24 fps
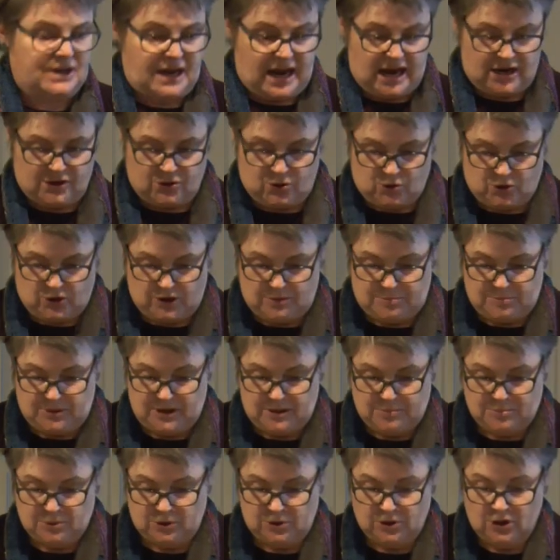a category of
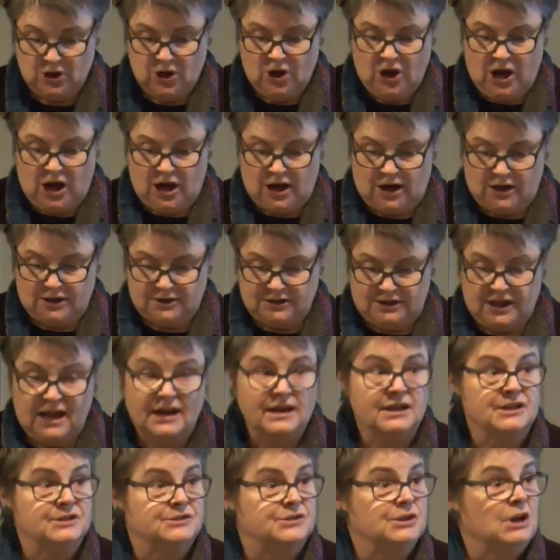people uh,
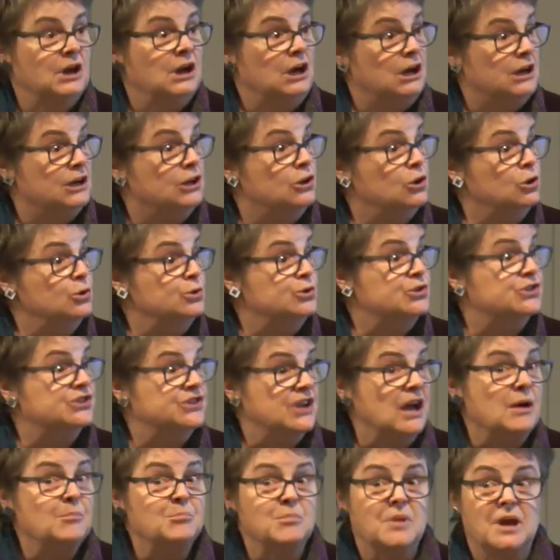that is, uh, includes
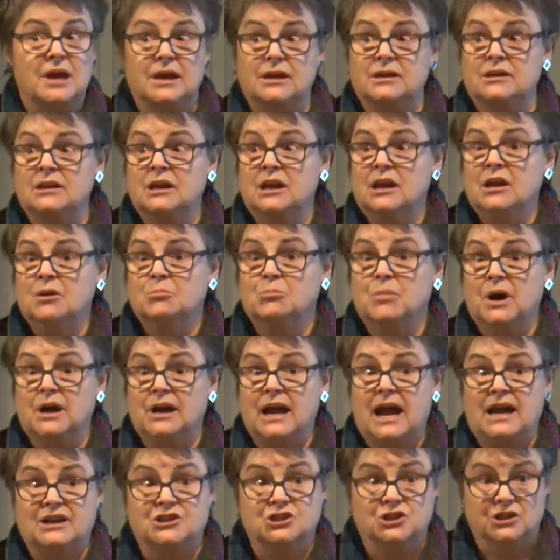some men, but
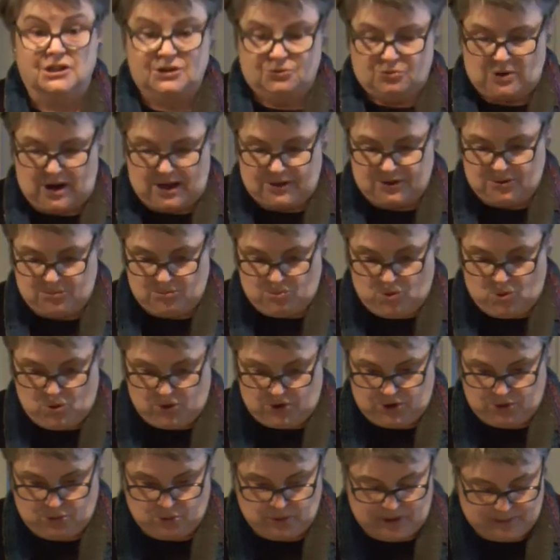actually rather
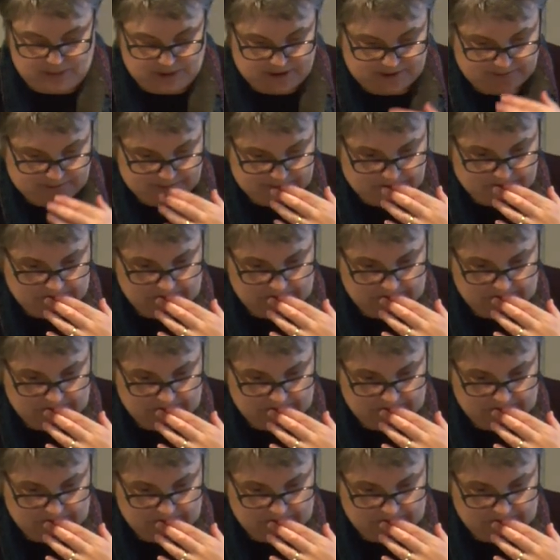more women.